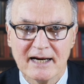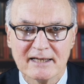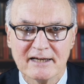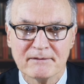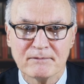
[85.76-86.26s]

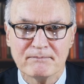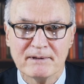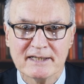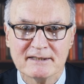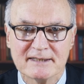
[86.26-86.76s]
And I am
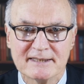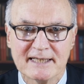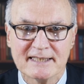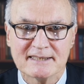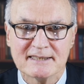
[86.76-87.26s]

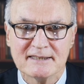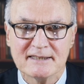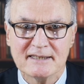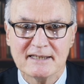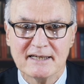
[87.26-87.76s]
reminded that
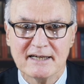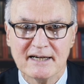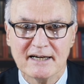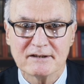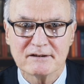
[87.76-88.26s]

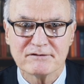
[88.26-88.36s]
out